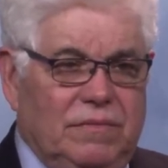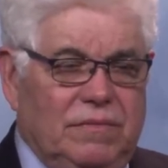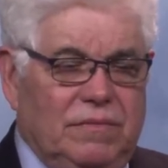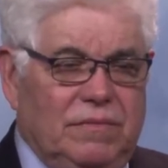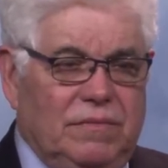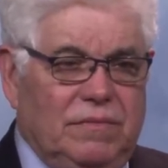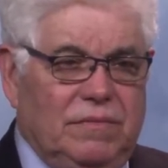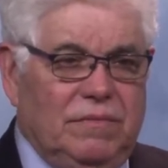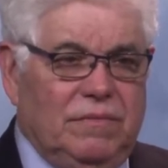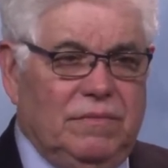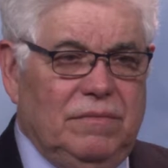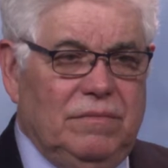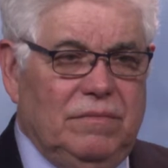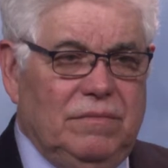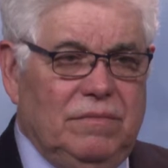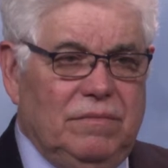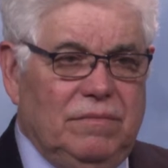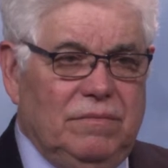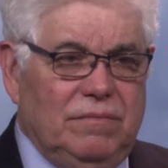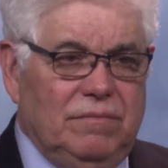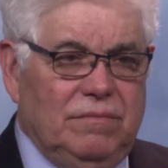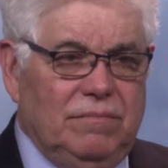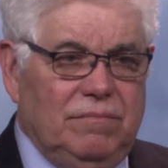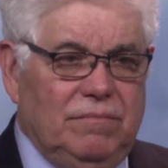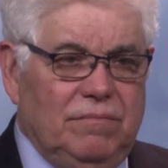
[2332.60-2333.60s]
Okay, so
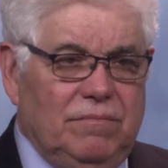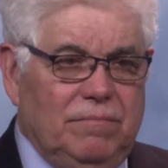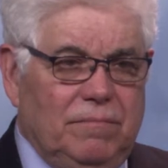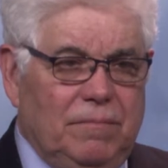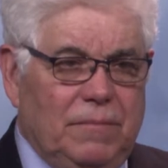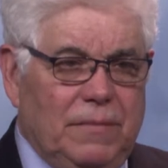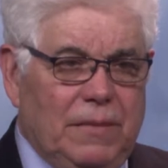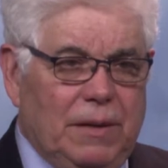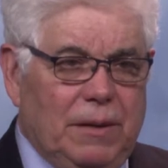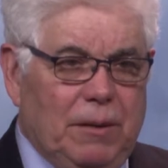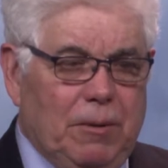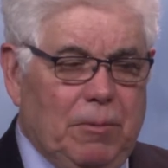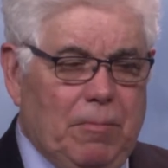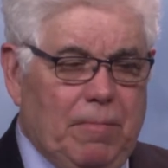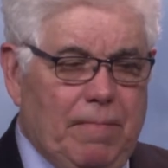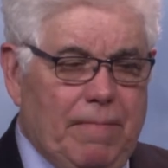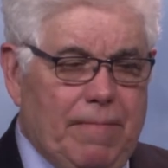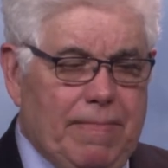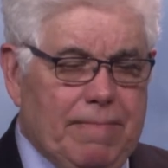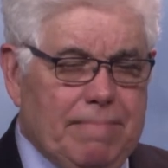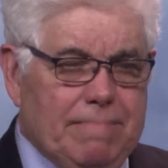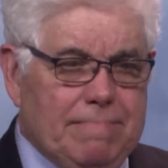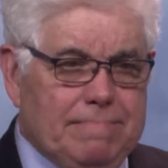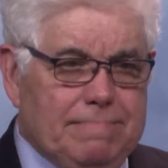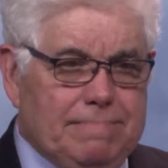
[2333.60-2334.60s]
now uh, my
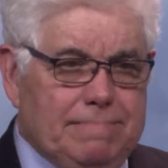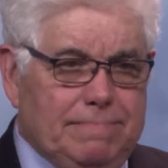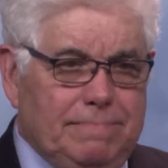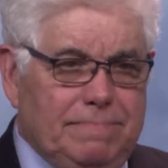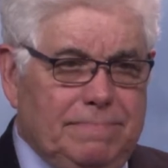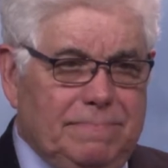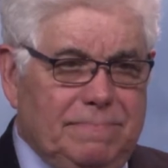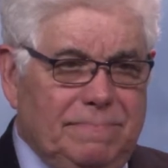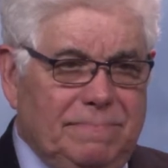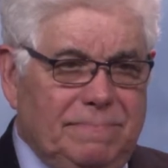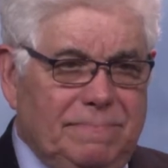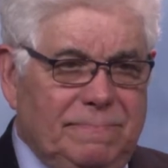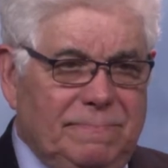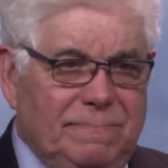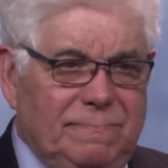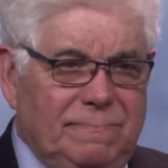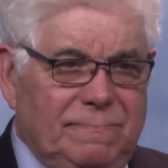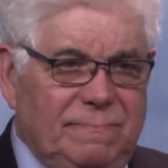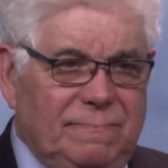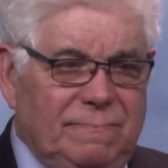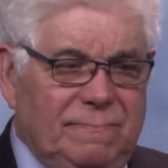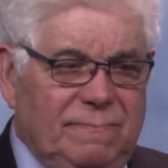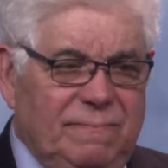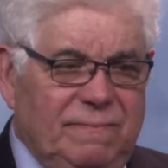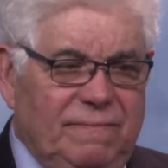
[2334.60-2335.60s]
students
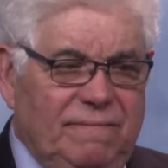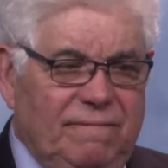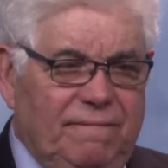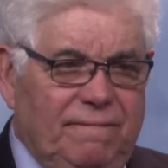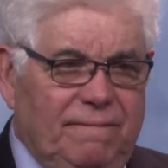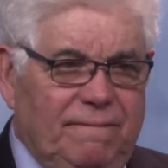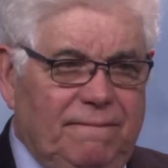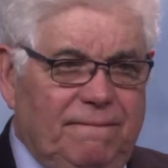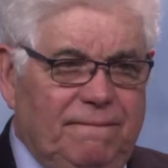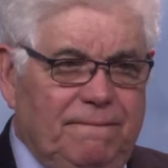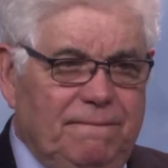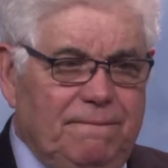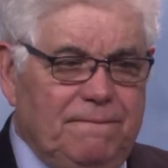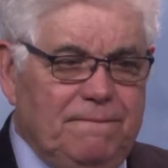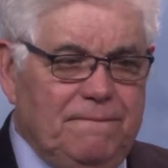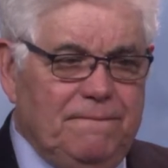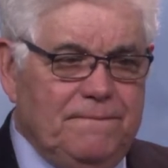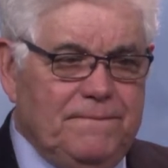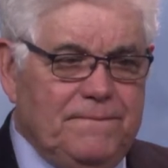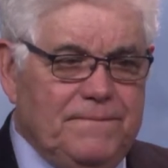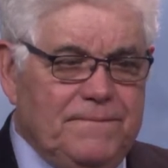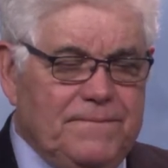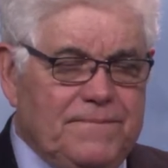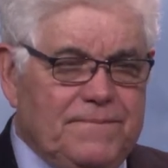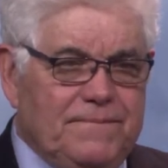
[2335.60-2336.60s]
back here may have some
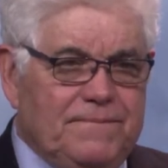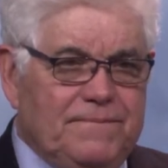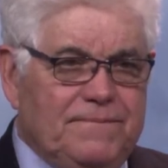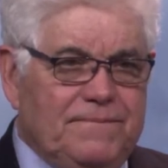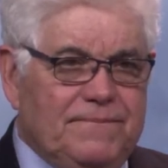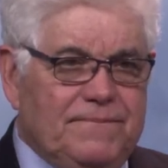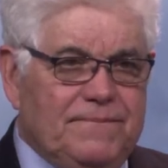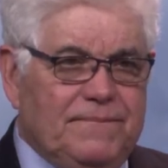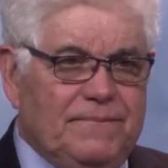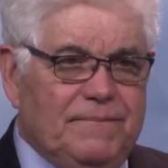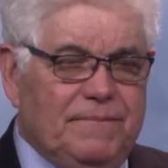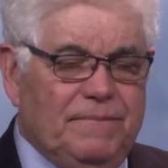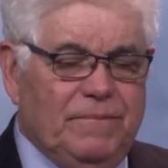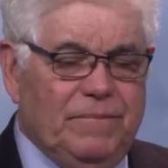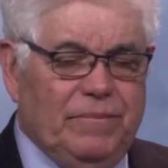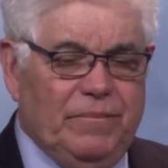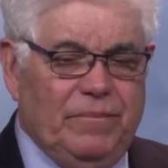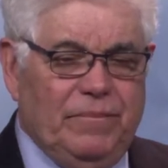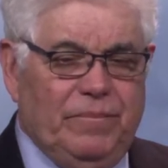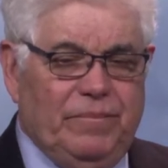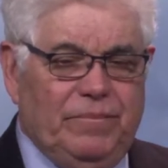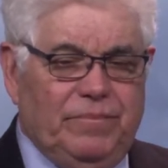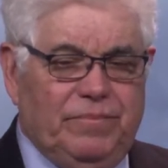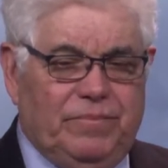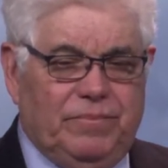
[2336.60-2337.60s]
questions. Morgan,
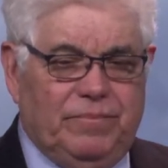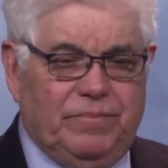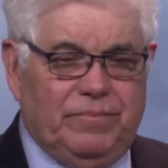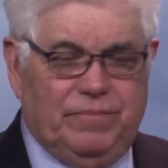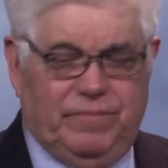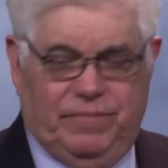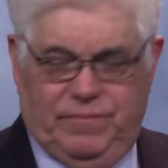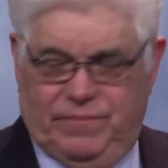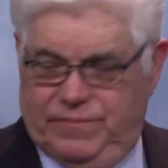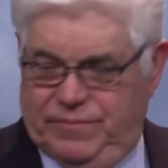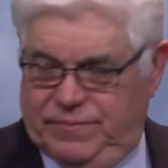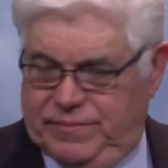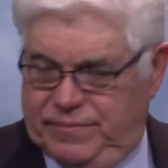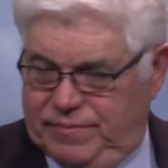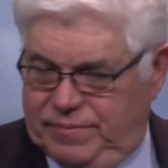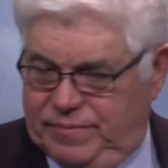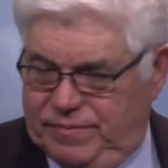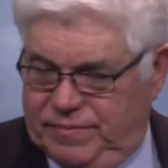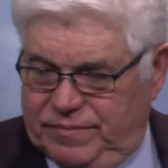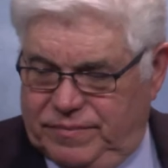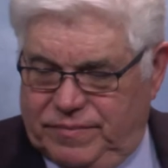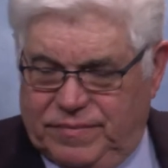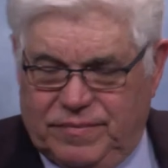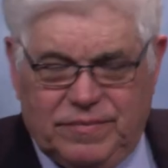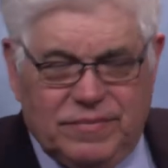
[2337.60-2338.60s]
if you want to come in
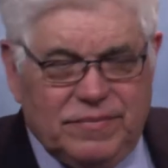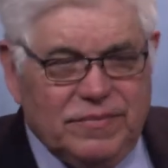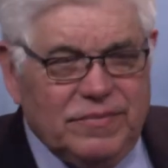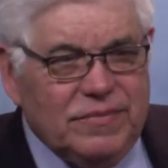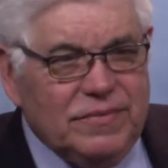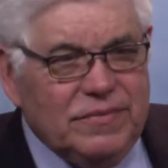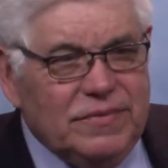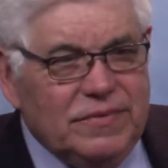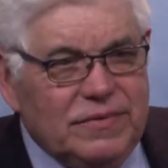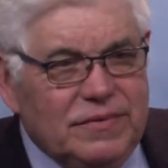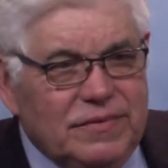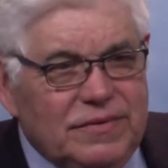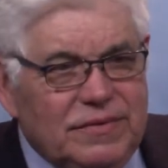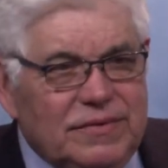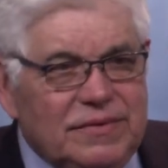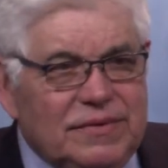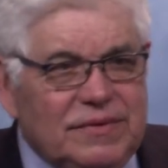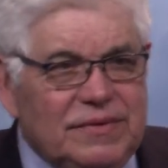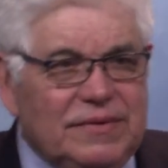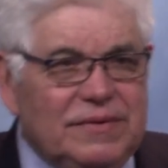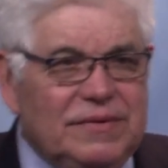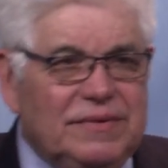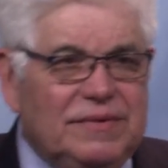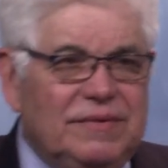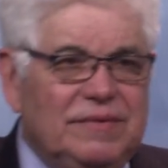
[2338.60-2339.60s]

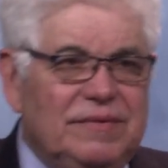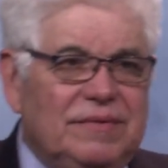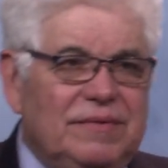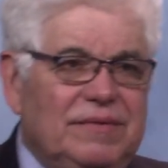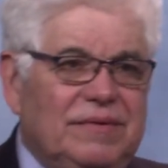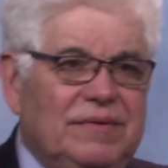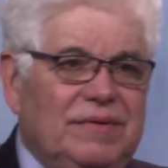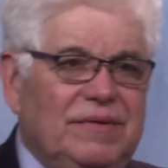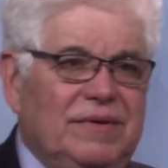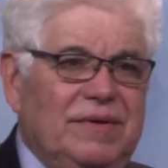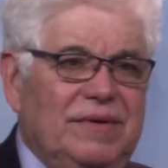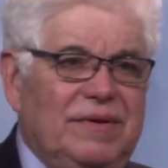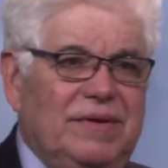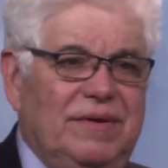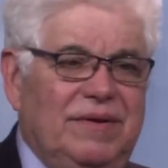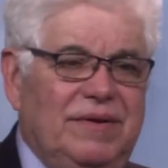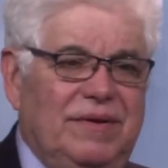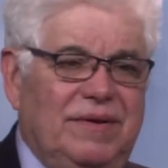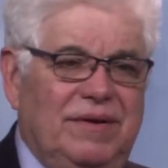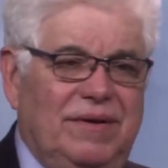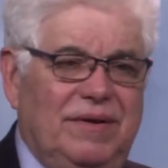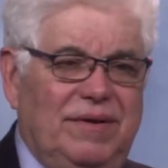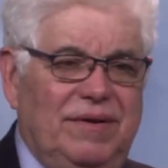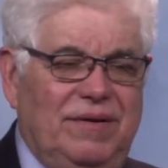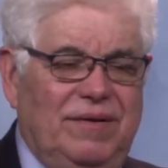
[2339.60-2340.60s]
with the
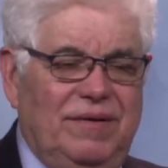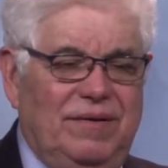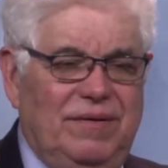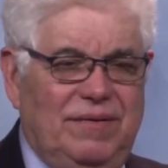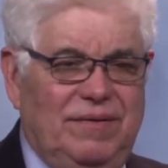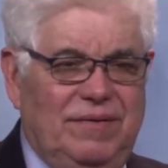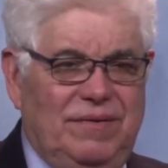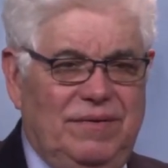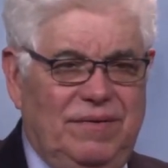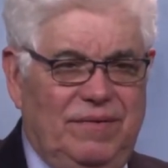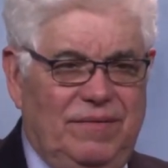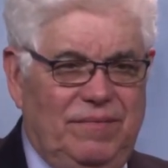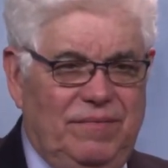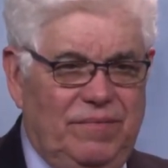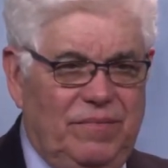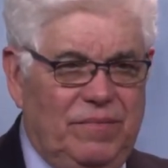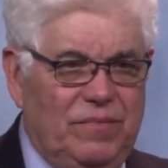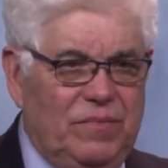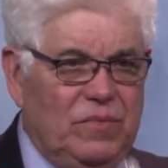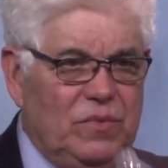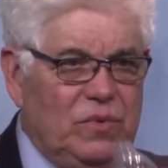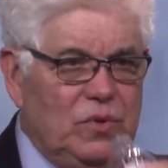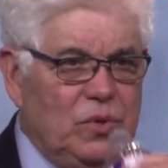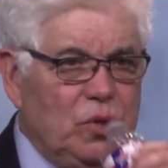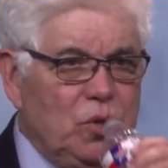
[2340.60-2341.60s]
cards, the index
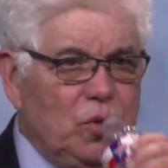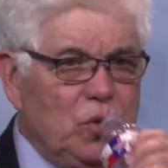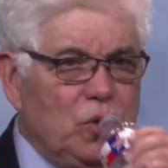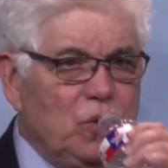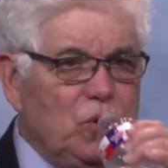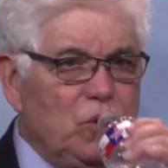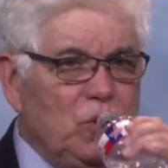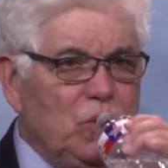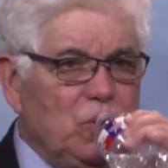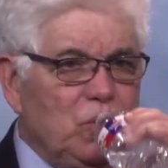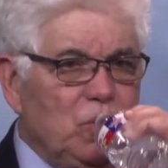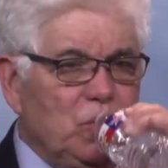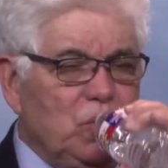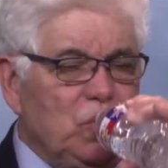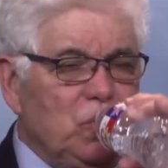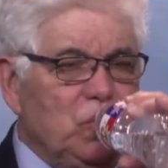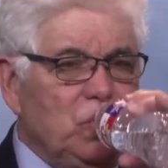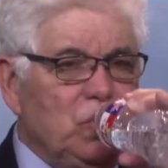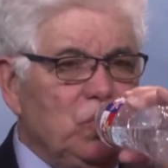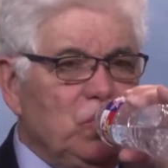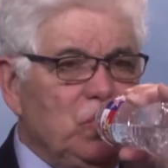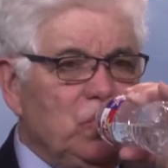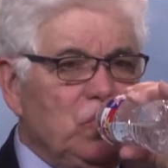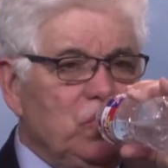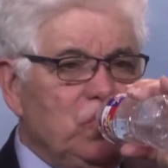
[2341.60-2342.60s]
cards.
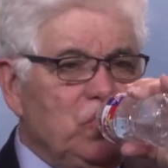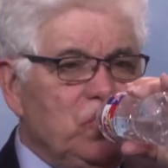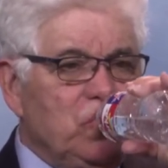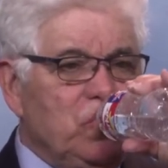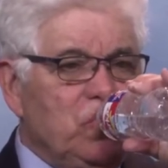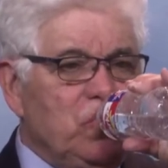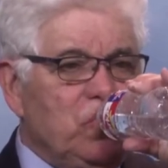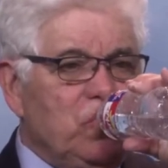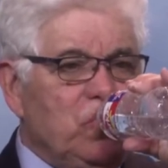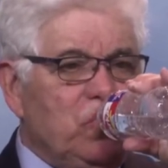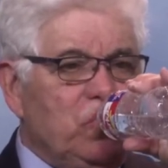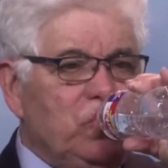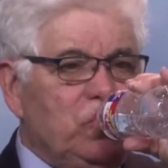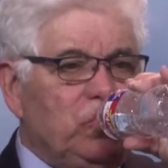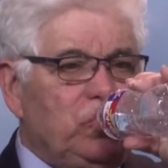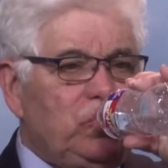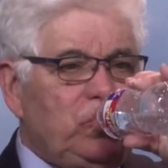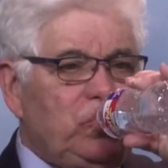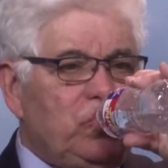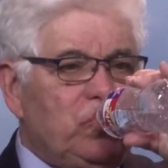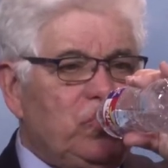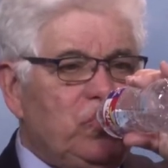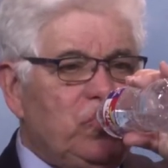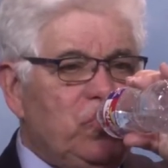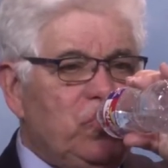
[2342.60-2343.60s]
And uh, I'll